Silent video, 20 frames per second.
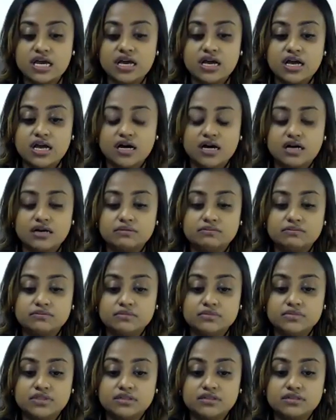
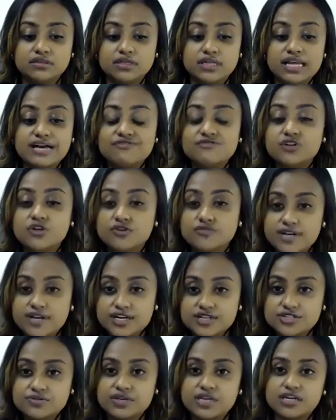the level of
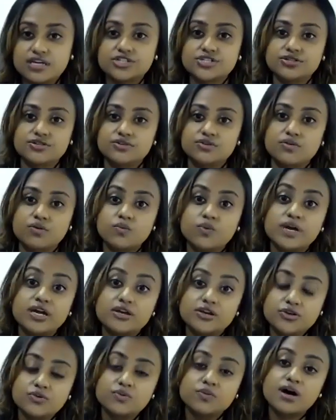education or where
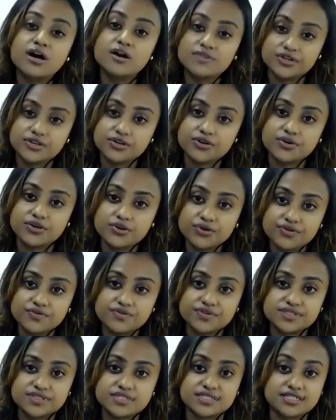you are in your
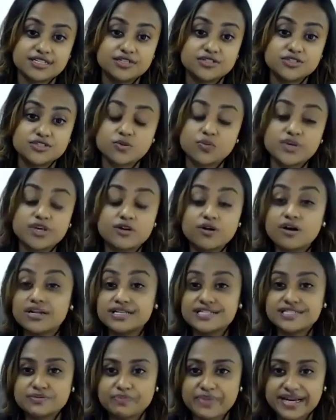university. So we are not
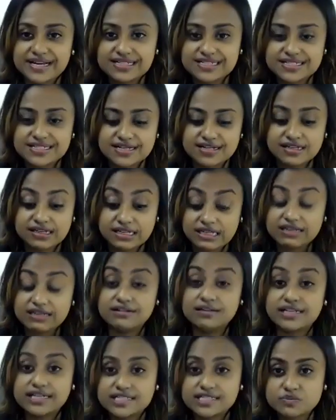expecting legal
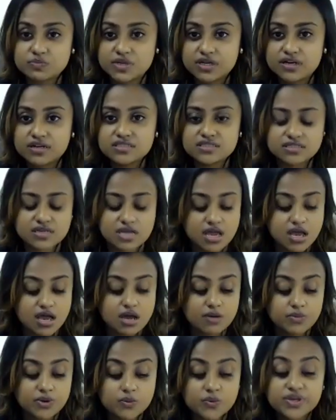experts,
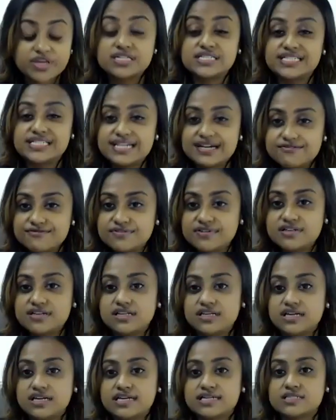but we are
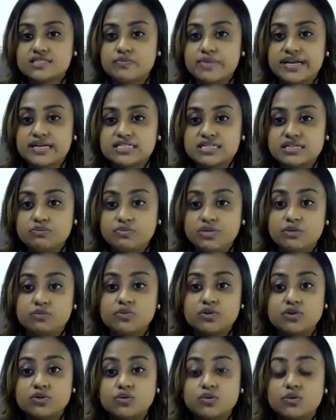definitely expecting
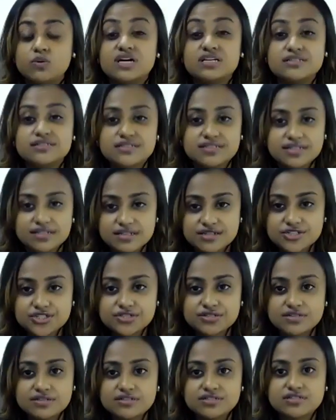people who are
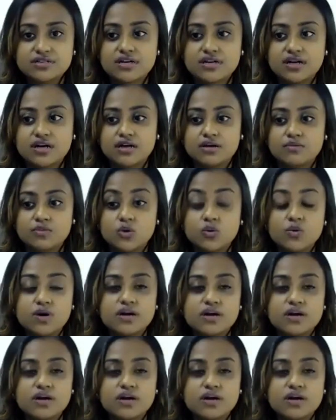diligent, who are